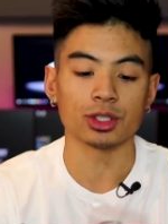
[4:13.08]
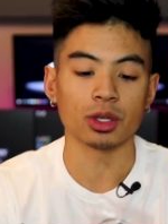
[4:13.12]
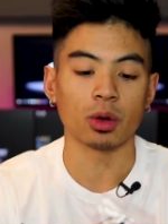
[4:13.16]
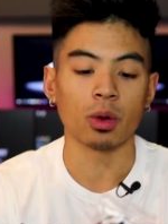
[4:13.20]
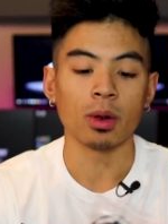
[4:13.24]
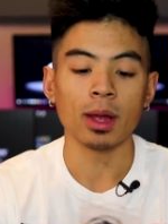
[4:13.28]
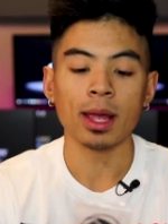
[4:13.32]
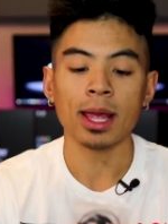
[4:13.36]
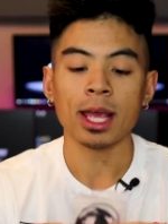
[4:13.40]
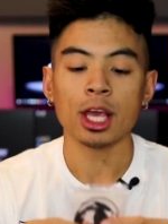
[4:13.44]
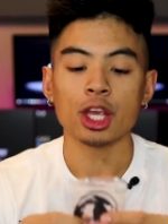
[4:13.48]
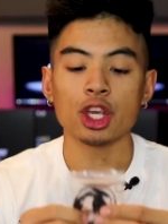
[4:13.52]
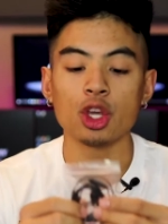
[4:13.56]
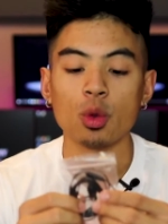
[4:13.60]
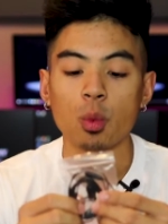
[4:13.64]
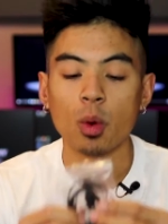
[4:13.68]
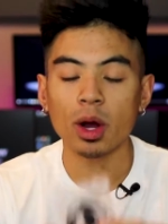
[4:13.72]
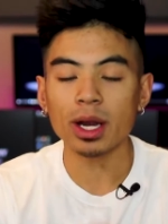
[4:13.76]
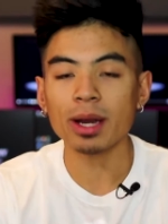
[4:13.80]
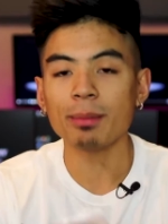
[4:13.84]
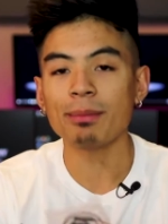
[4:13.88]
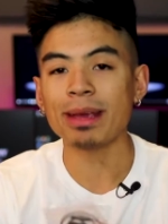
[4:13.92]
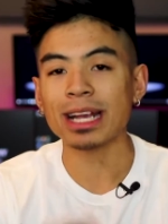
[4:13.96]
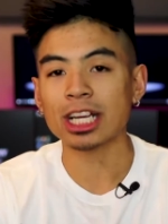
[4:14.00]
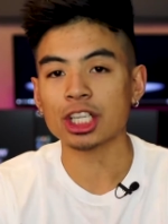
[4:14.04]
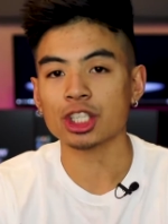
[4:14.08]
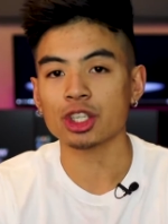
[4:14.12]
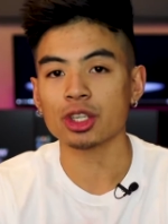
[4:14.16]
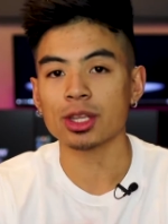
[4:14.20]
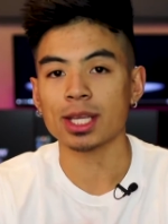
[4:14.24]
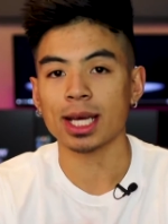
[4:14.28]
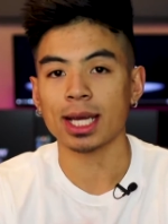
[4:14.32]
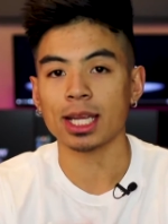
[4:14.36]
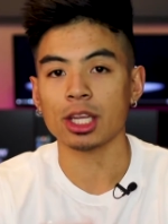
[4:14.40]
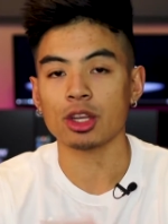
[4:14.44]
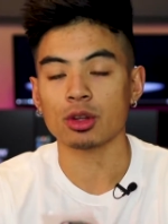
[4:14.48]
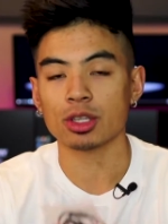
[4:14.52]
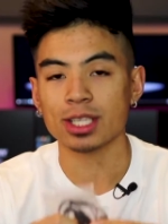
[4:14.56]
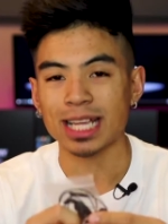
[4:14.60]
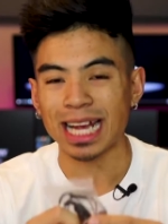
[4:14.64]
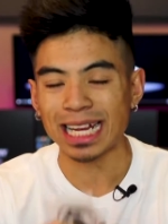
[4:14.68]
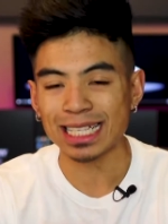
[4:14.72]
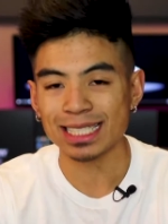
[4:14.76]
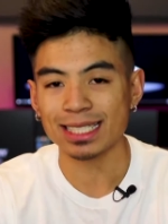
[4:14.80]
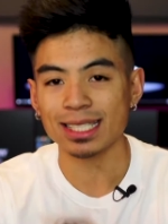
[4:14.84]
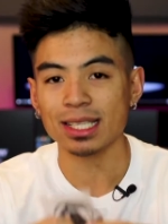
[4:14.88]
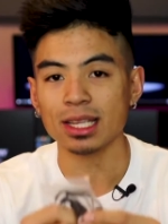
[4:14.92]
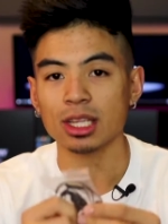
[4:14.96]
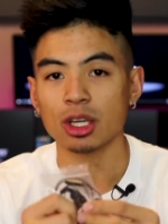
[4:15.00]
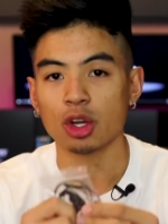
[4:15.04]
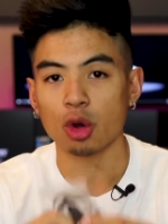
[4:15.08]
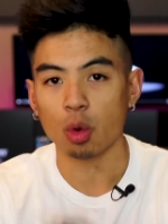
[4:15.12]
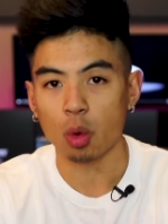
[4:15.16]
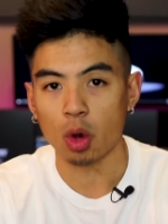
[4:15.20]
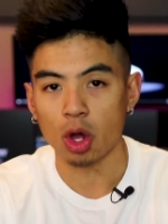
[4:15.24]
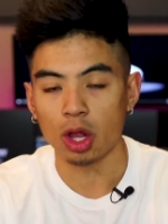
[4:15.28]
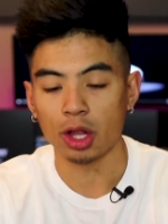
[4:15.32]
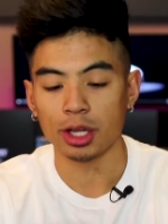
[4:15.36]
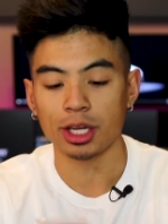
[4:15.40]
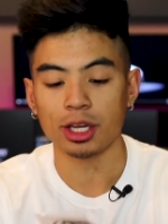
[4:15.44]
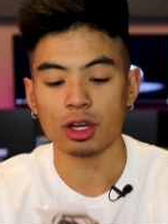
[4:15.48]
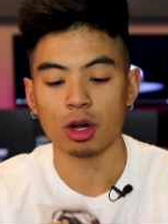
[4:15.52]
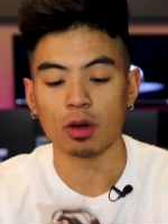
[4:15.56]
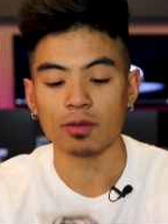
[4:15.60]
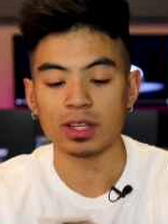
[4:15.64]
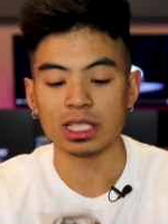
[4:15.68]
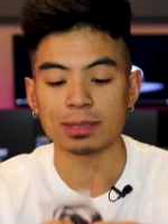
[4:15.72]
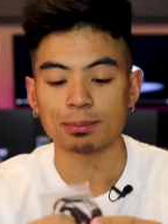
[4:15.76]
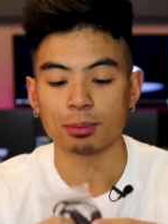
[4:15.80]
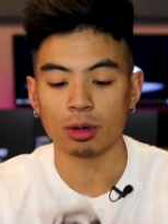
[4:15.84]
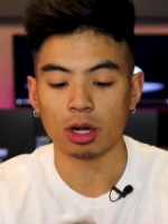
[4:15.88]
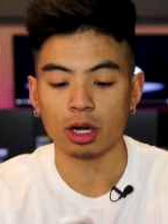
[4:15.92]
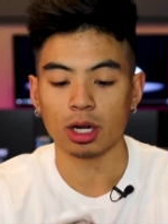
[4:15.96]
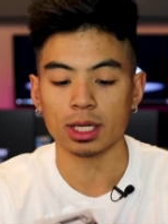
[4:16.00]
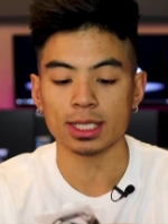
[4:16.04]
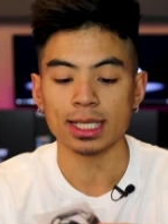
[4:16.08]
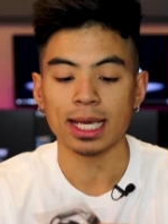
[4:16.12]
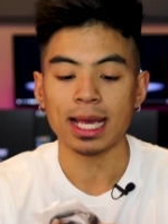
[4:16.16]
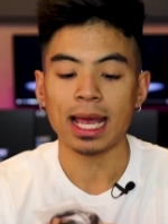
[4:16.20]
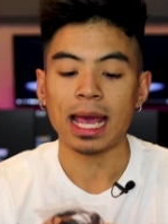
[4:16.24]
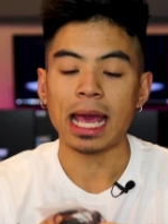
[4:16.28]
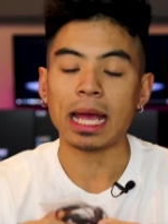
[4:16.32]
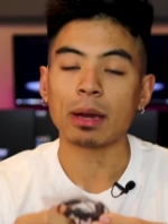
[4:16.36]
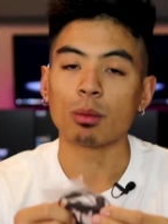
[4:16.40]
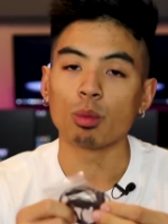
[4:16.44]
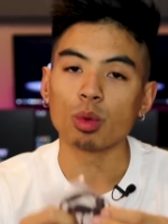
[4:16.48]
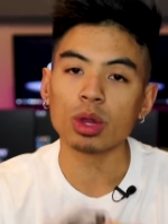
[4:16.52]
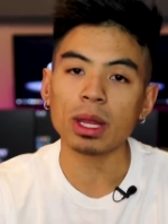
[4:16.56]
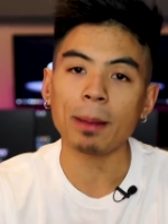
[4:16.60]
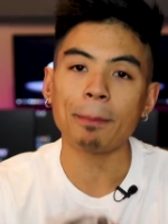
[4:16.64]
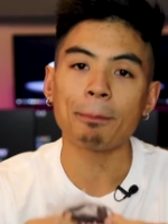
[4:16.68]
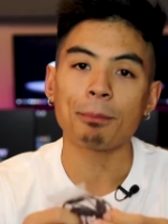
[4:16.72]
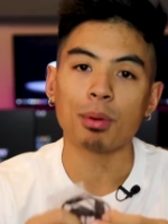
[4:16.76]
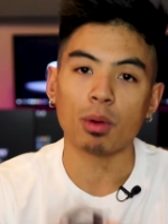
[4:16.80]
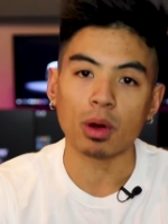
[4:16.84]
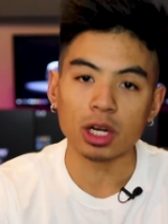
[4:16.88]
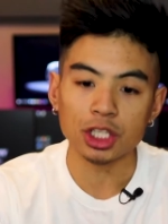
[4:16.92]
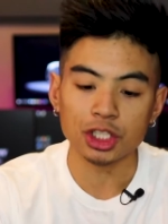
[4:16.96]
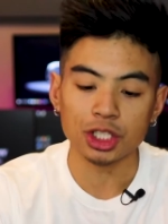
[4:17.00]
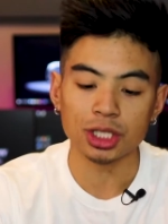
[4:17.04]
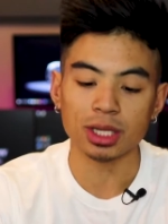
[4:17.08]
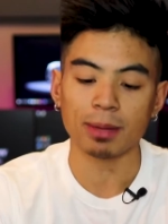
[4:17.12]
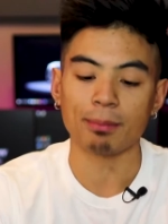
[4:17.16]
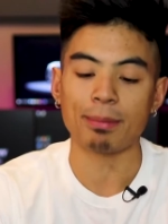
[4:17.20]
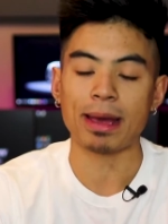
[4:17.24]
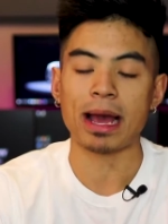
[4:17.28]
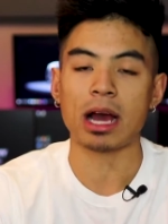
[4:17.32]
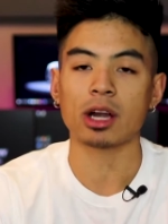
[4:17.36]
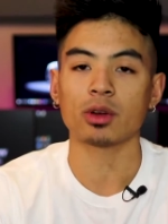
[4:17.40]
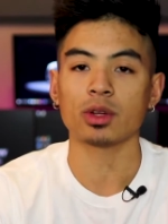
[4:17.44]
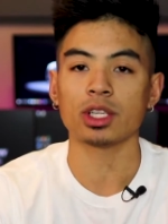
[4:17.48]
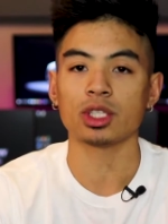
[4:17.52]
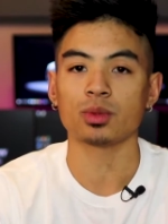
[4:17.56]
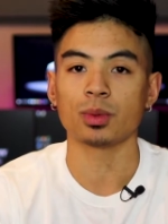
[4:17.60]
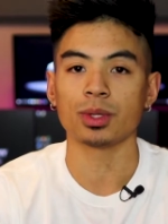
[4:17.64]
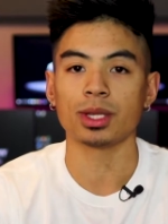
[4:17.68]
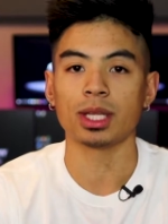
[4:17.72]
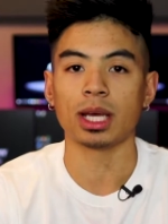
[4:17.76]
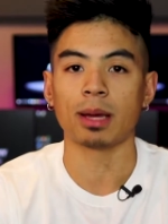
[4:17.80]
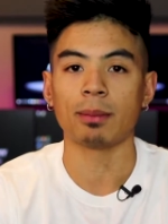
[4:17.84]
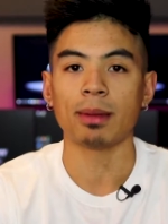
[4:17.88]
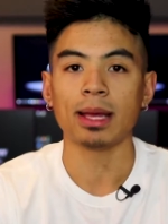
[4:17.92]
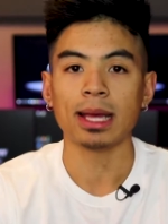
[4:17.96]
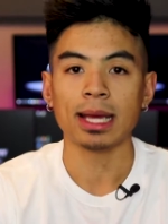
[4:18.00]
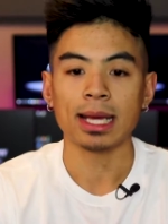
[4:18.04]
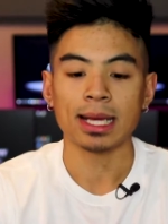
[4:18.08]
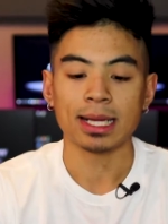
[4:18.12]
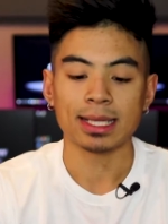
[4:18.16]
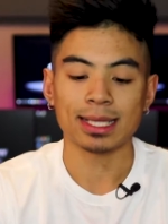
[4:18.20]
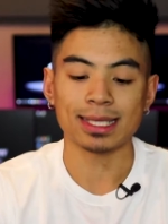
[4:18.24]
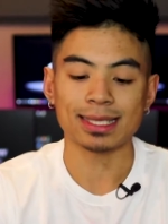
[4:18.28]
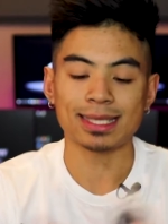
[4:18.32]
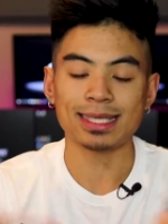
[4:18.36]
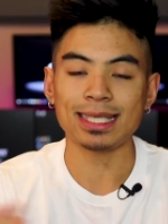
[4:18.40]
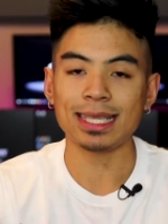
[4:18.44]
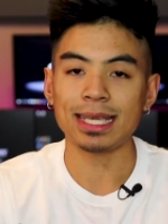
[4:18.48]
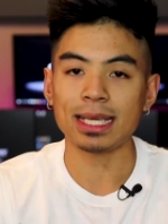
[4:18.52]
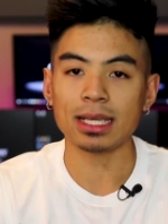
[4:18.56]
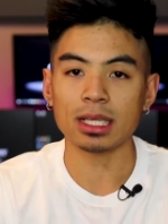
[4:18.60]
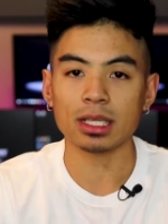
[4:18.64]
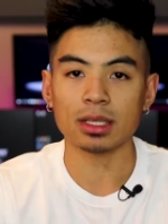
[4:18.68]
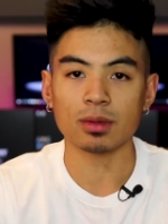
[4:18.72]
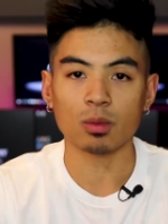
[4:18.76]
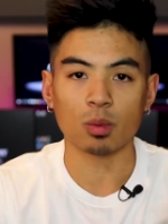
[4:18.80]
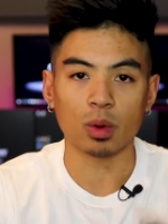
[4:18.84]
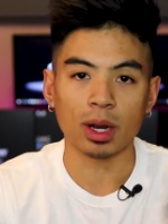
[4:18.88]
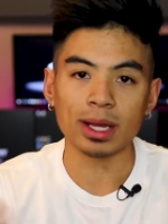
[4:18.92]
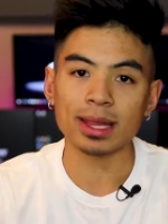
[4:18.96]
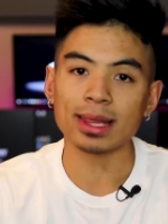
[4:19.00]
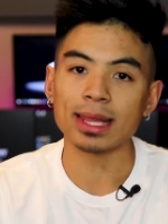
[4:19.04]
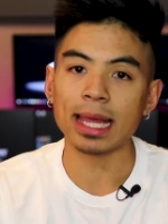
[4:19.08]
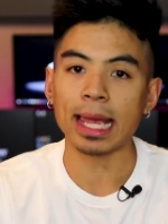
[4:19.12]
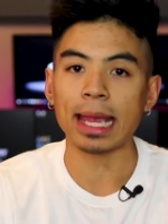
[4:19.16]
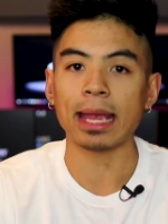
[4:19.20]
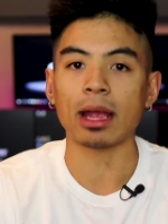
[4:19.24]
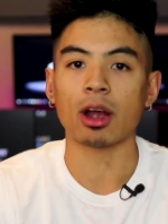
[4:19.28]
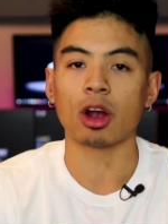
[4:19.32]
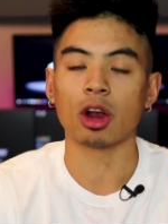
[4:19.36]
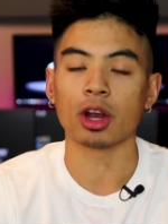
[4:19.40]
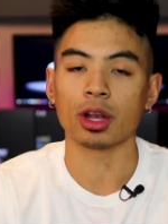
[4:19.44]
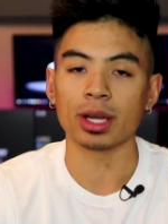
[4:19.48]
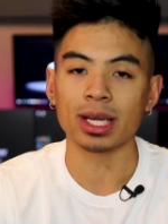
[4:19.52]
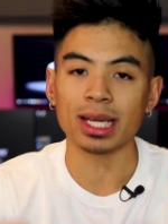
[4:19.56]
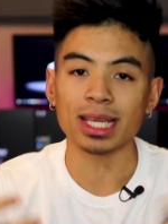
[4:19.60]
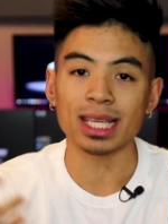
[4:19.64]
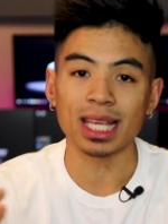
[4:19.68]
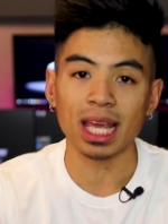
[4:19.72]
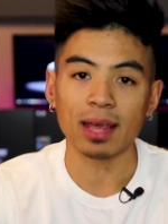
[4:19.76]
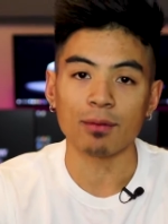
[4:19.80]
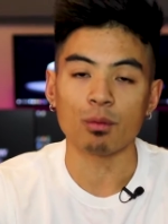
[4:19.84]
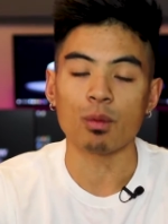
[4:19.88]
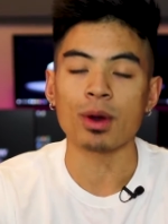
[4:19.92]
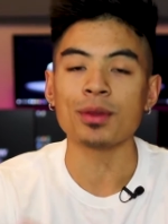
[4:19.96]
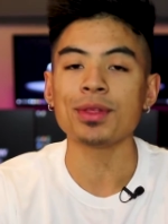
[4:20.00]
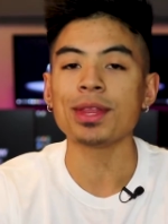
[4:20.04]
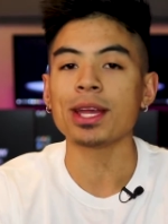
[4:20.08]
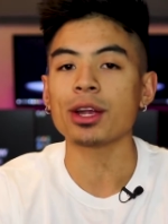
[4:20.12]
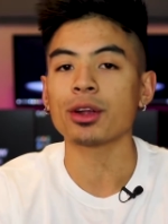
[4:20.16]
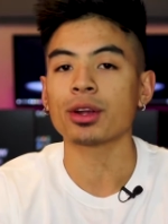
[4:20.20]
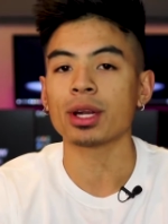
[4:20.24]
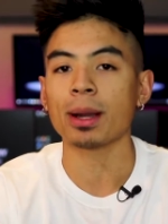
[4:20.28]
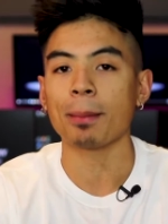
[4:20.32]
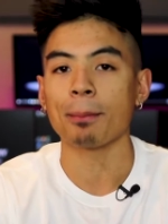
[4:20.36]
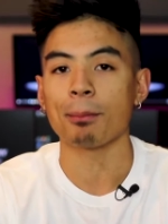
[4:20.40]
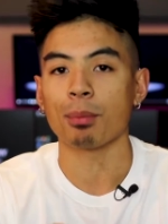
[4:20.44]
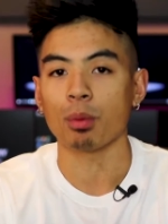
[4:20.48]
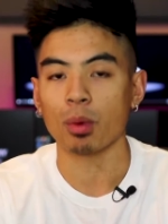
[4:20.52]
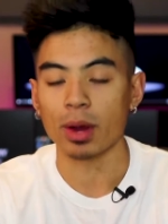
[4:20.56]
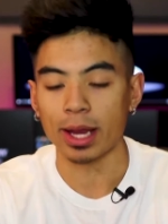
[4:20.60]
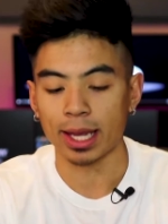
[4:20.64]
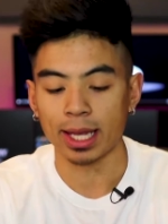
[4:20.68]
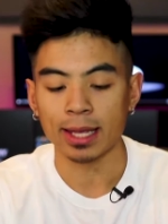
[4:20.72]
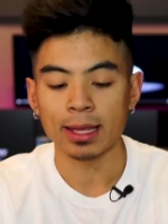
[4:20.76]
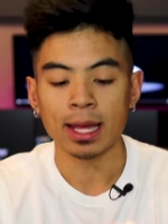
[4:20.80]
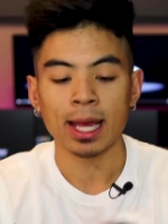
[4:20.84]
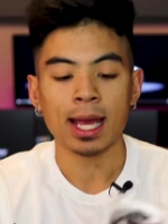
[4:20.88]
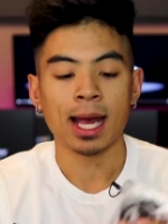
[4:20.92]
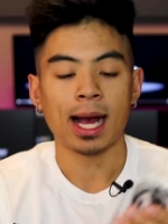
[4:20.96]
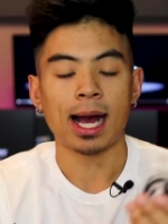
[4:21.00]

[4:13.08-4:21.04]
So you want to make sure that you're testing the quality of these products and really pushing the boundaries with them to see when they are going to give, when they're going to break.